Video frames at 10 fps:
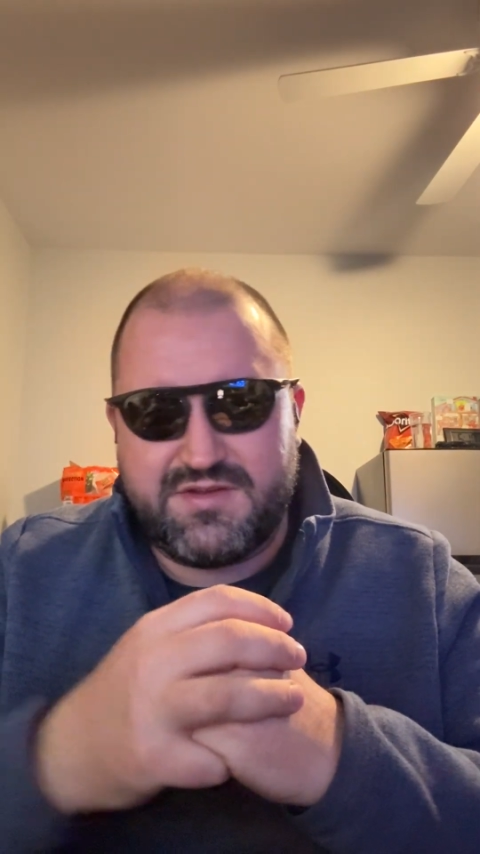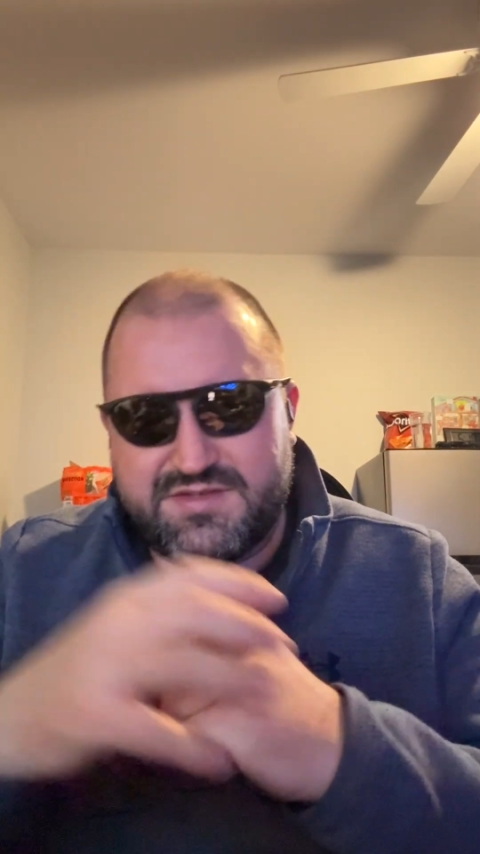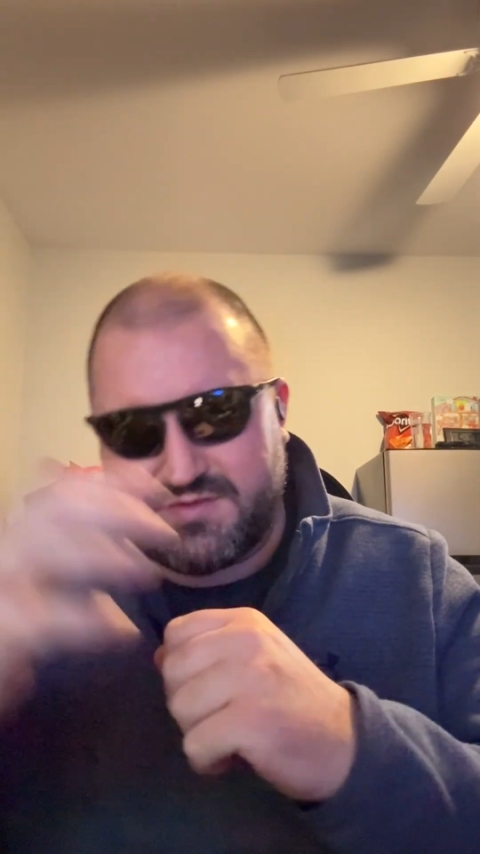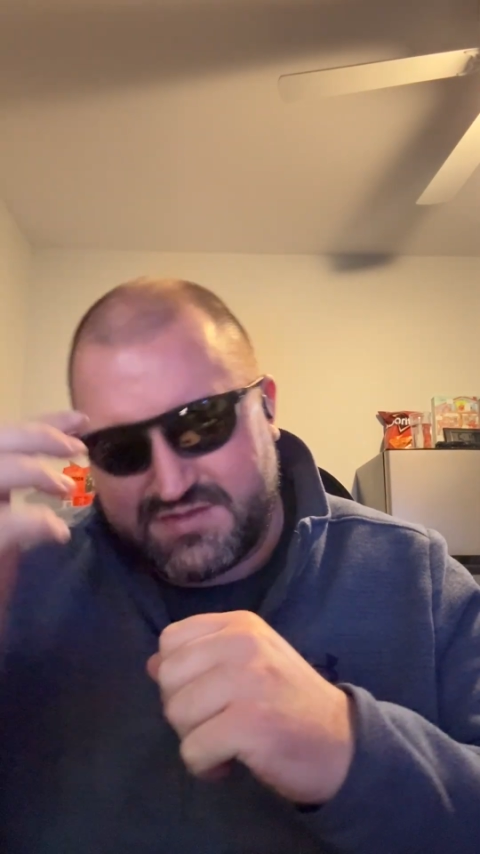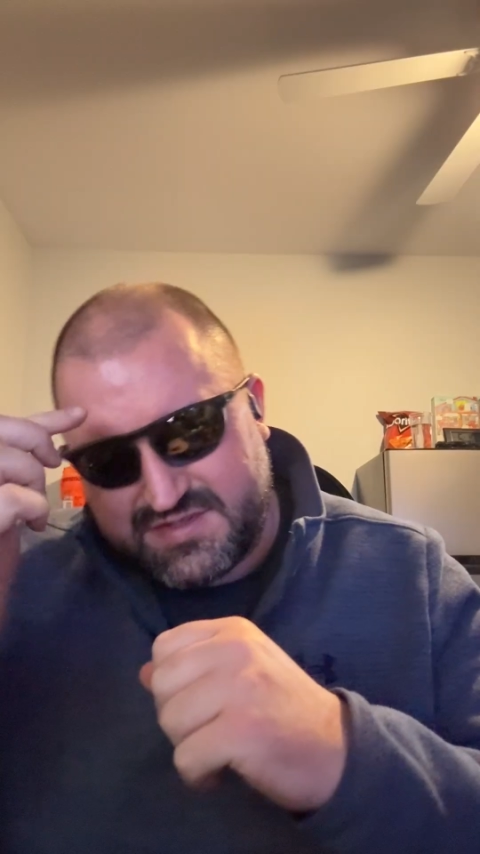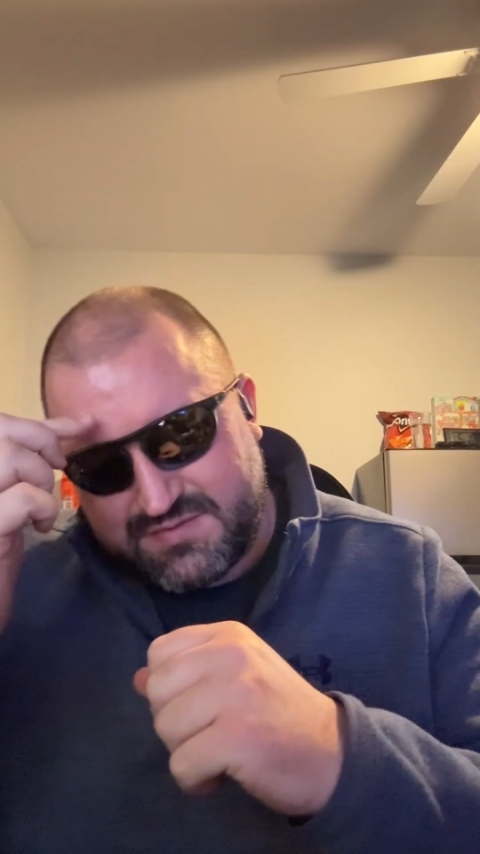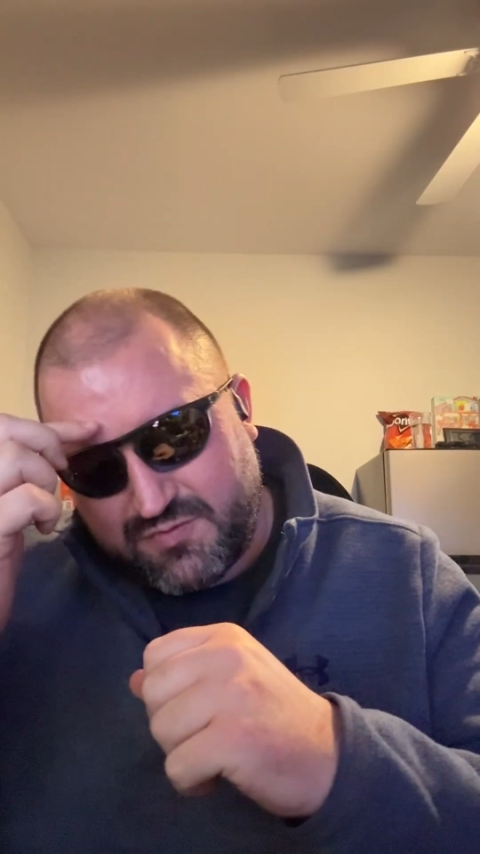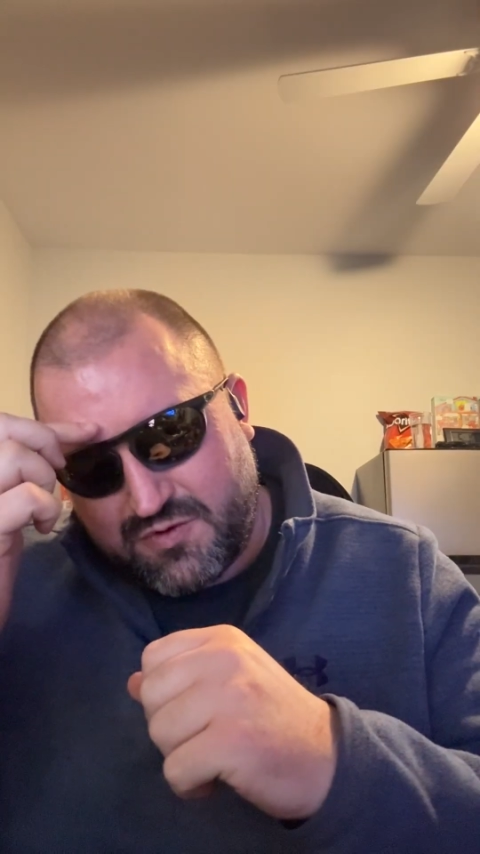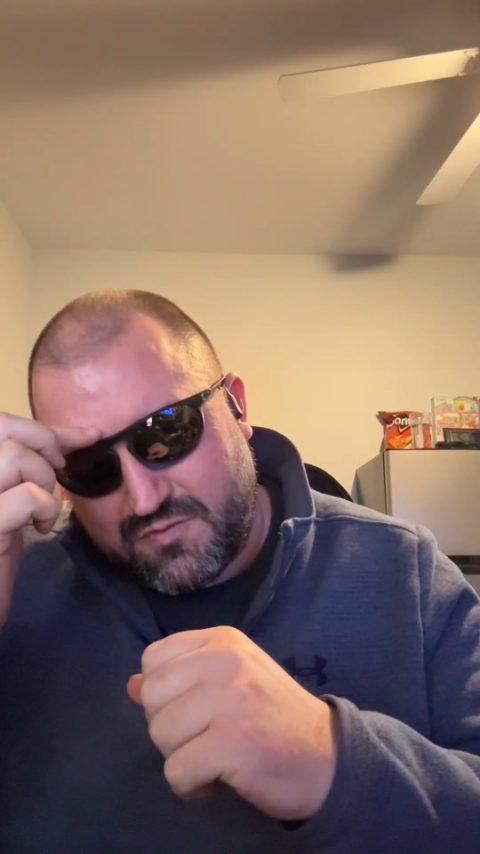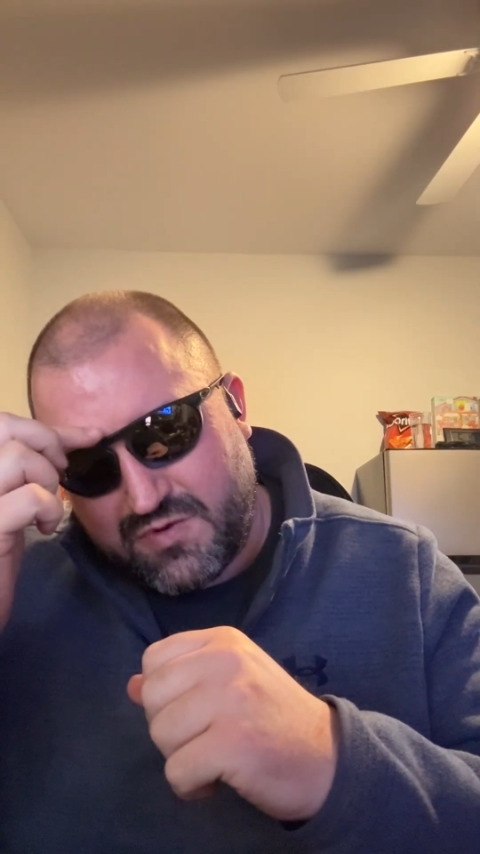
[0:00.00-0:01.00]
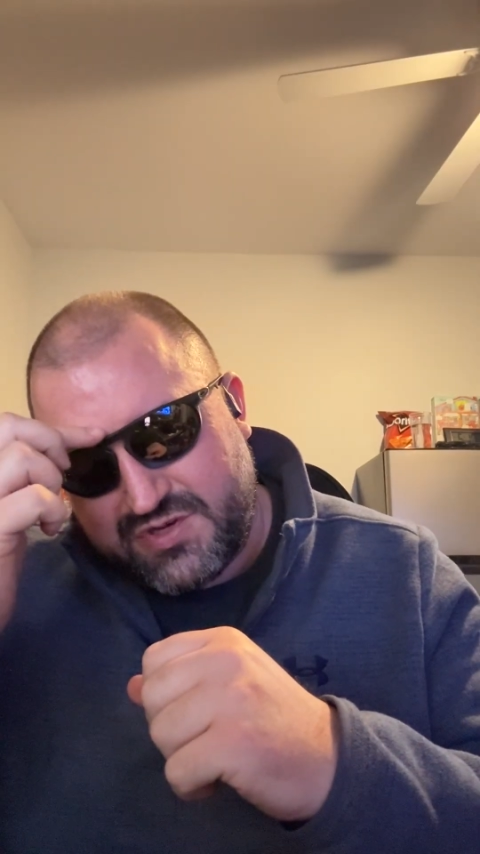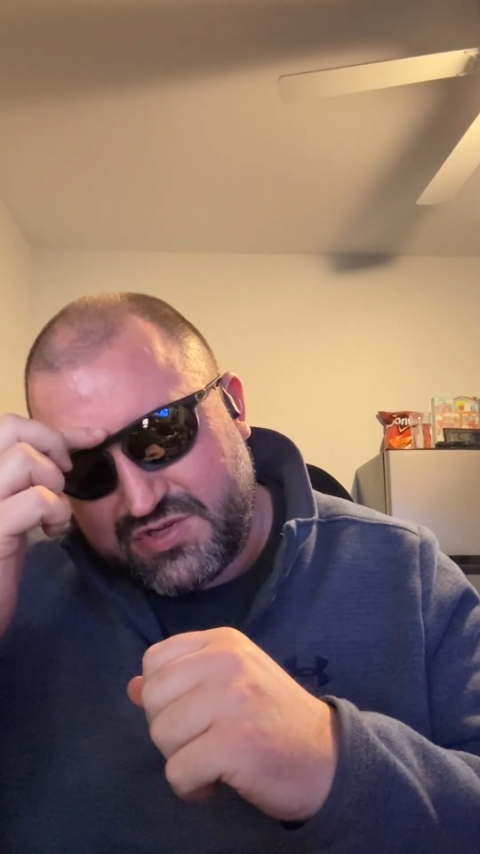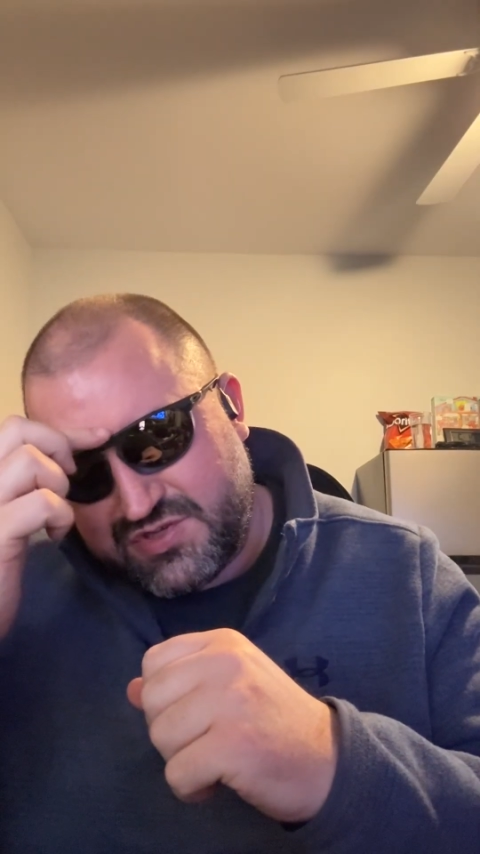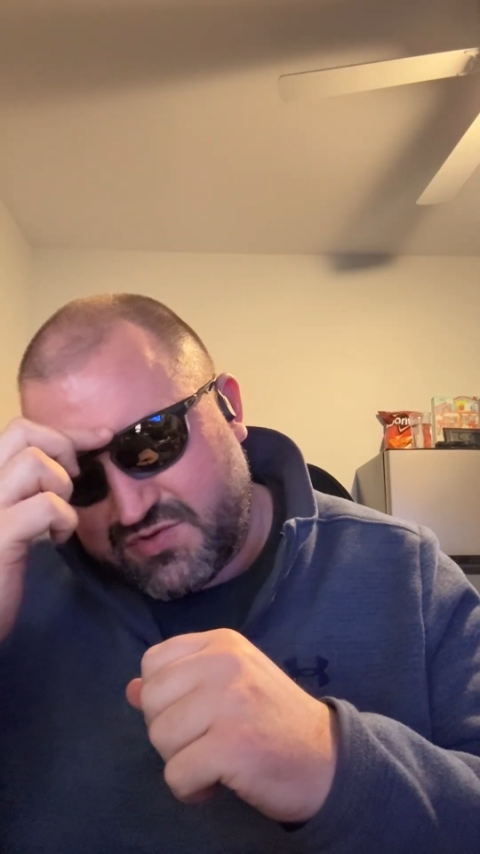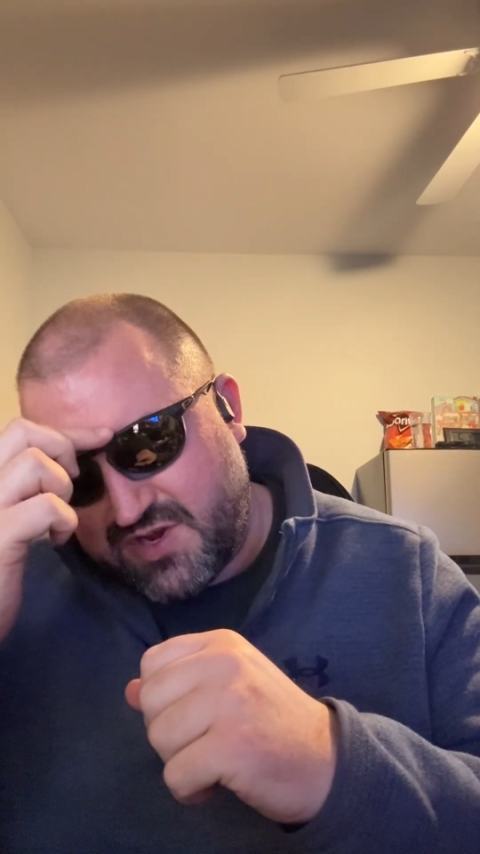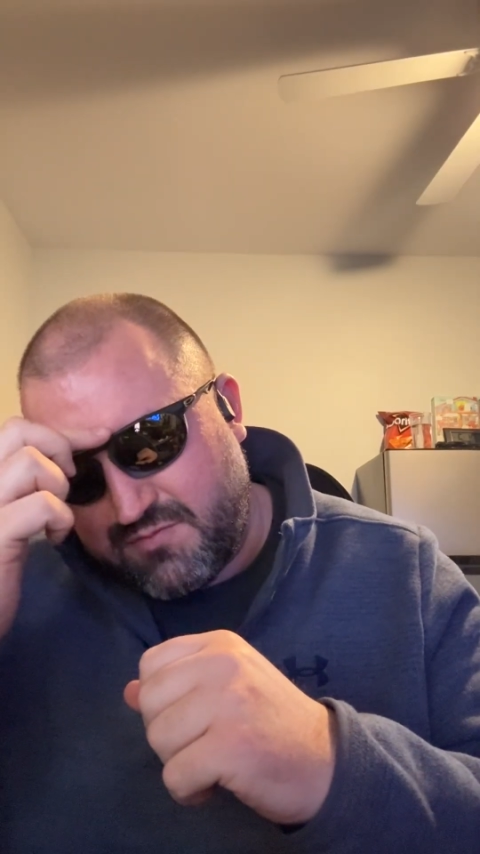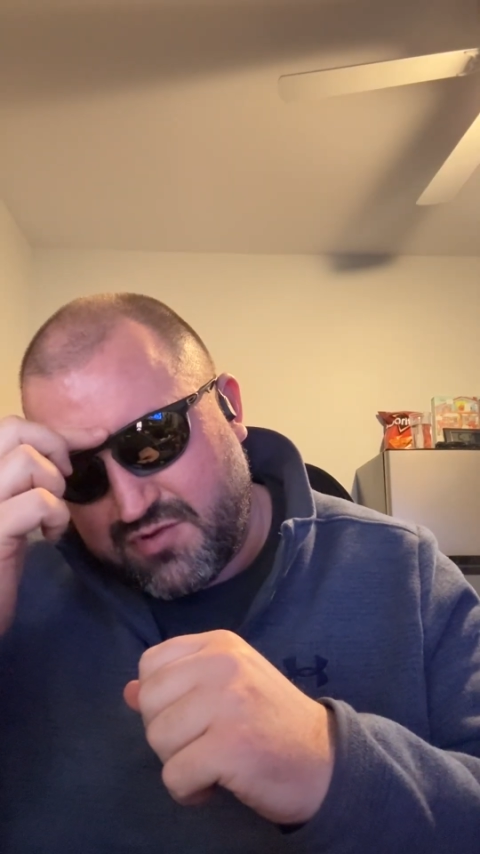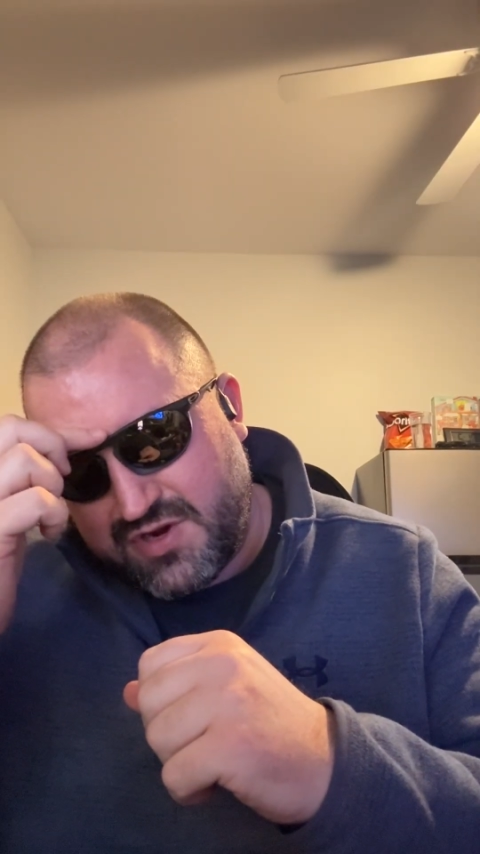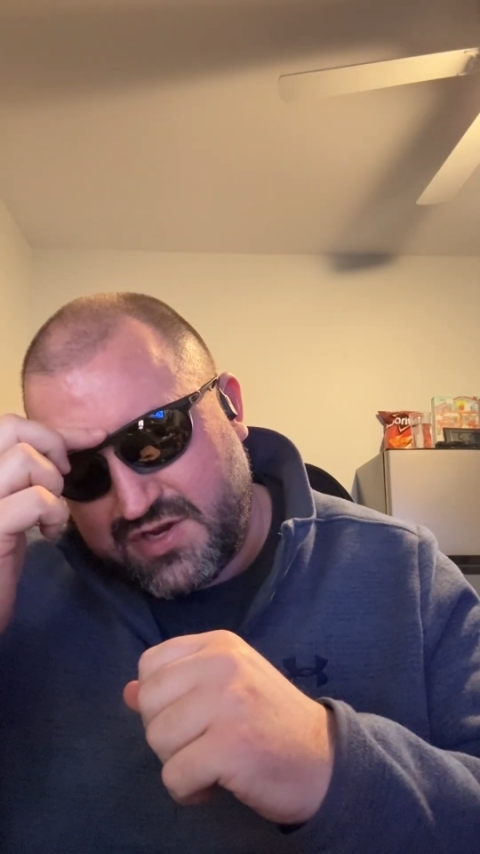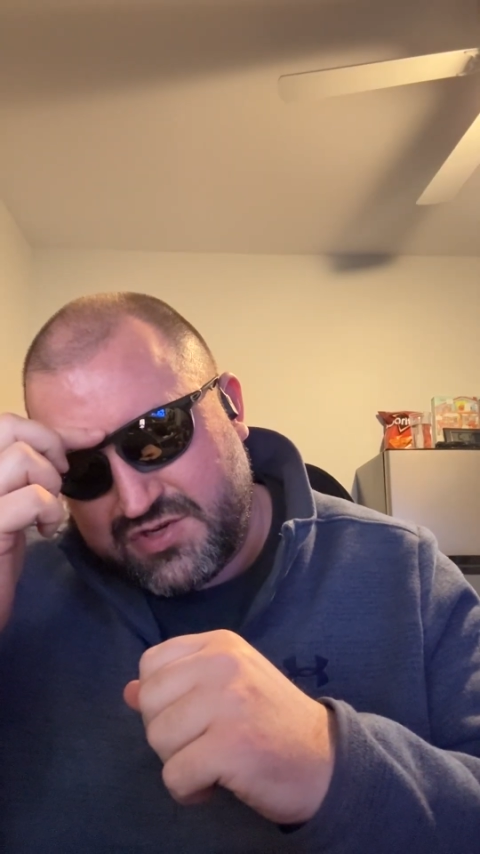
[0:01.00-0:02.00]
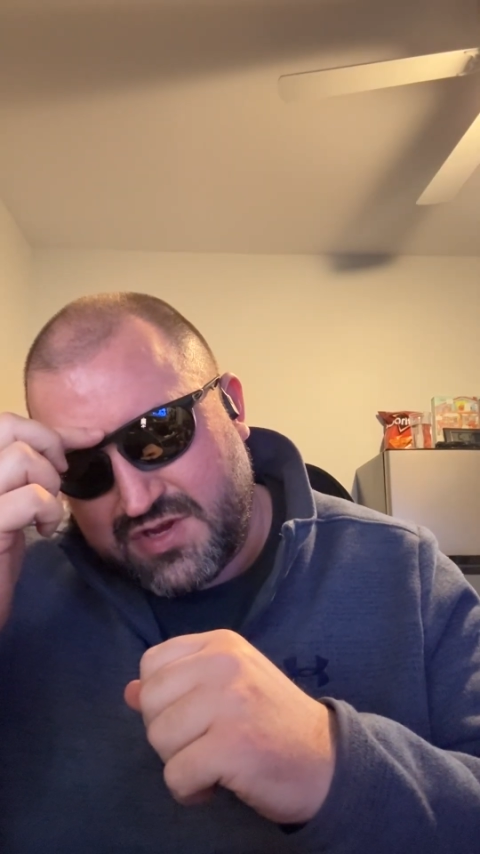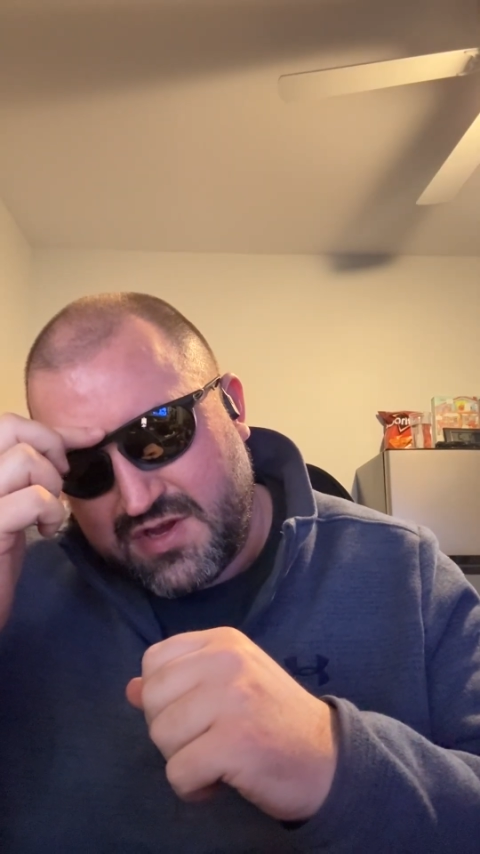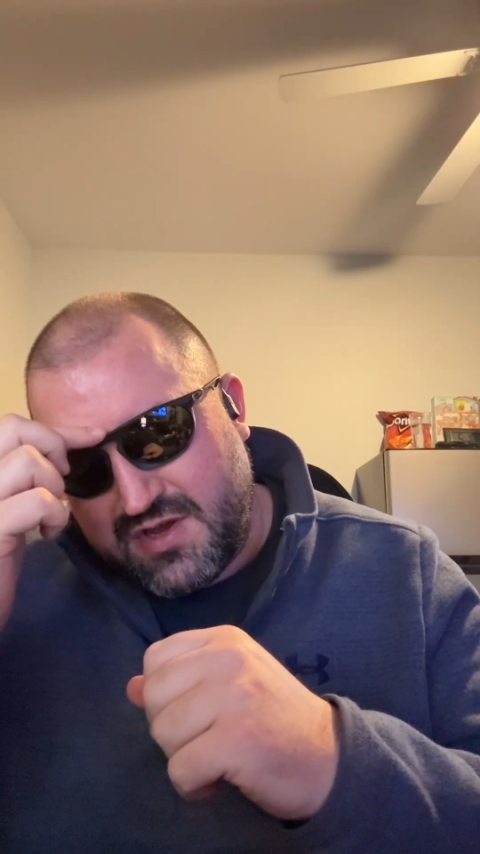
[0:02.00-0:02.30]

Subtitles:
used to is this more rigid straight bridge.